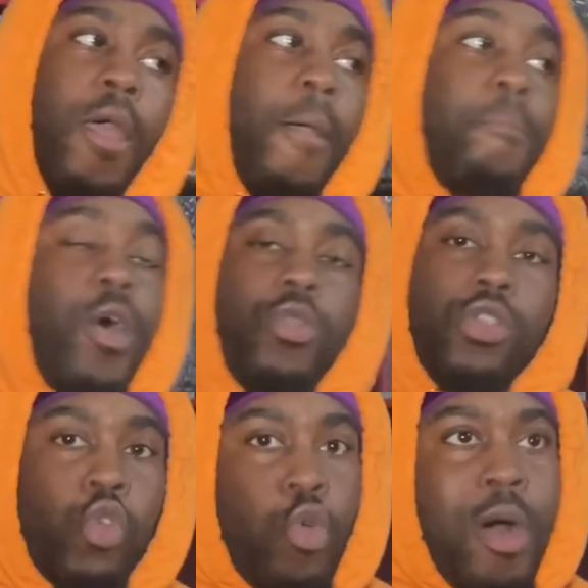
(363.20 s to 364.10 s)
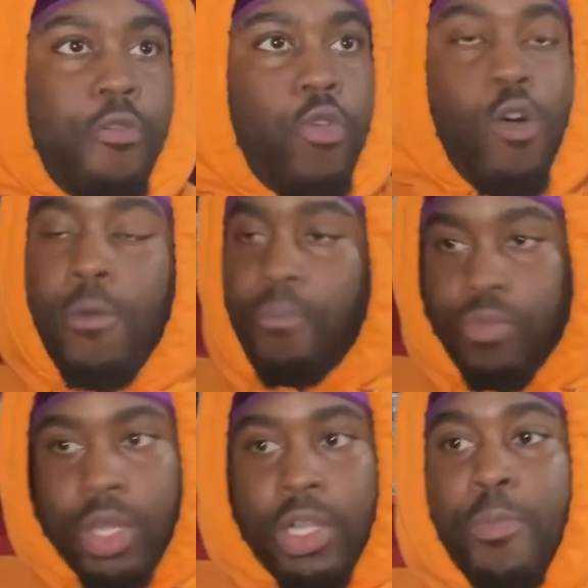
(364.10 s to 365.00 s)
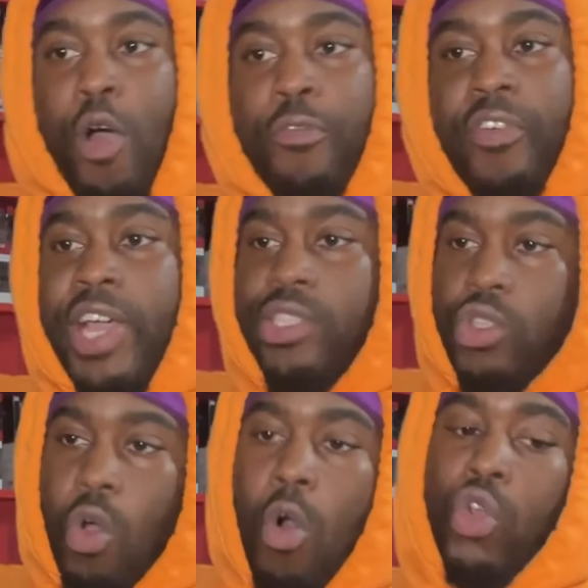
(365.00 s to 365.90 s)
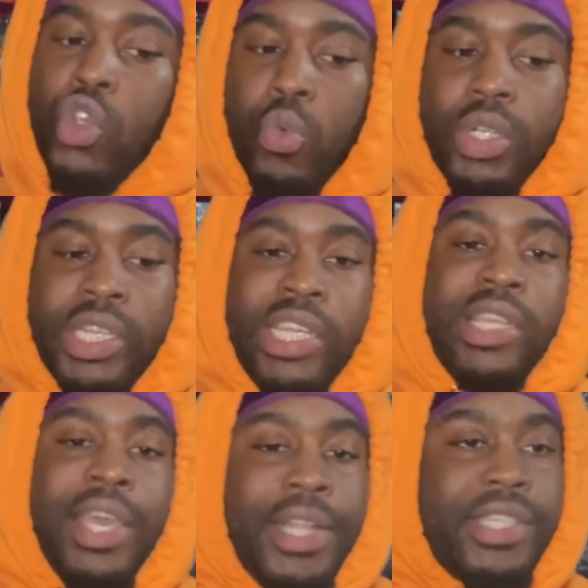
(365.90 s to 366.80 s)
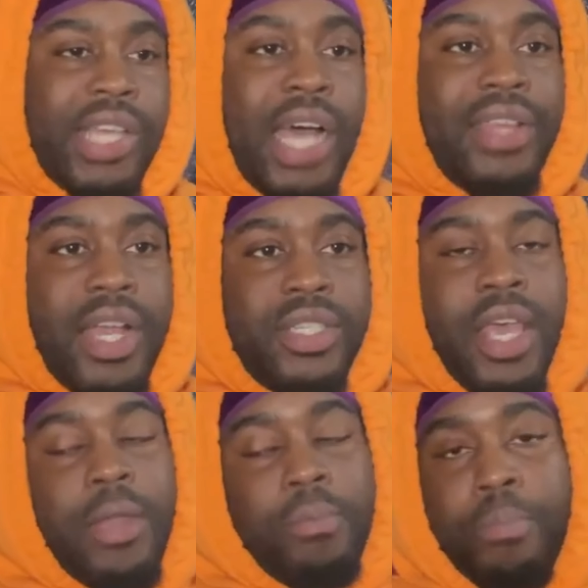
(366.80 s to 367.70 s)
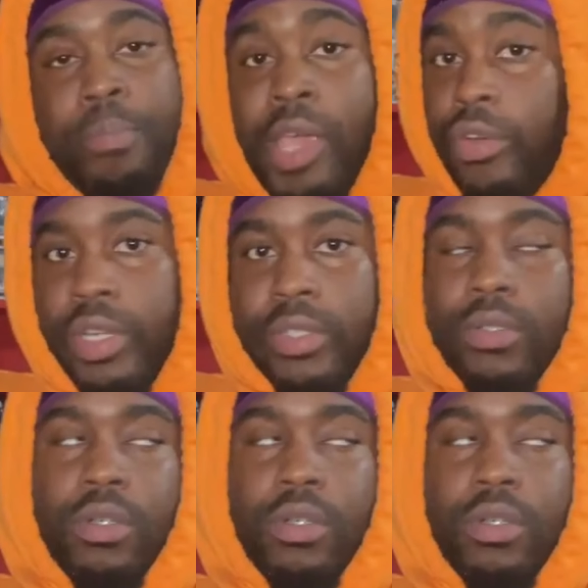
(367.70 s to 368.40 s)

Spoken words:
But with a 2x4, the clip-on fans is all you will need inside that tent. Period.